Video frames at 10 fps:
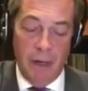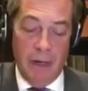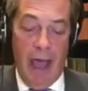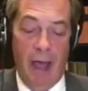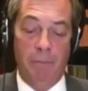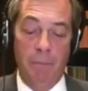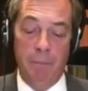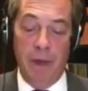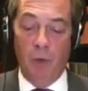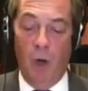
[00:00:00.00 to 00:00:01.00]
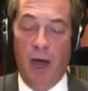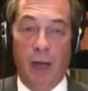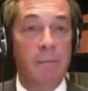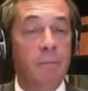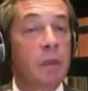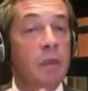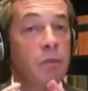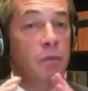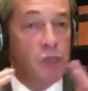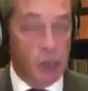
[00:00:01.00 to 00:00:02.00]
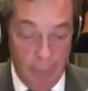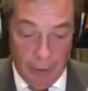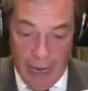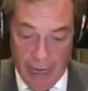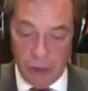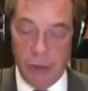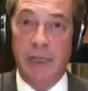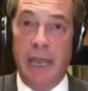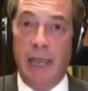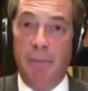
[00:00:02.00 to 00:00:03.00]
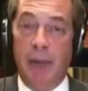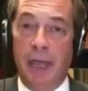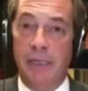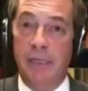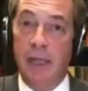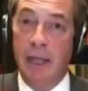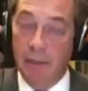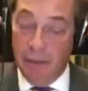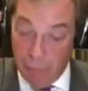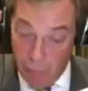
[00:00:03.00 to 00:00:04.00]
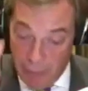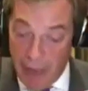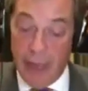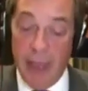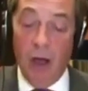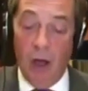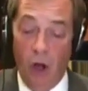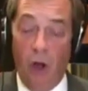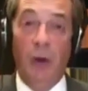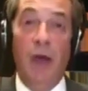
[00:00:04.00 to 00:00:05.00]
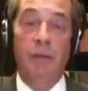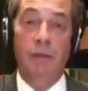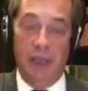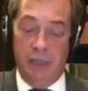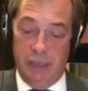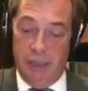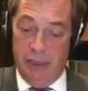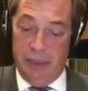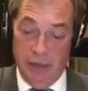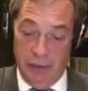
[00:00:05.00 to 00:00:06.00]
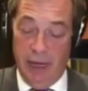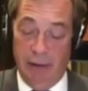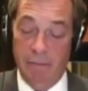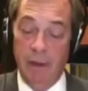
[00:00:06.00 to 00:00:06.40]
Now, meanwhile, the German elections are taking place. They will be on this Sunday.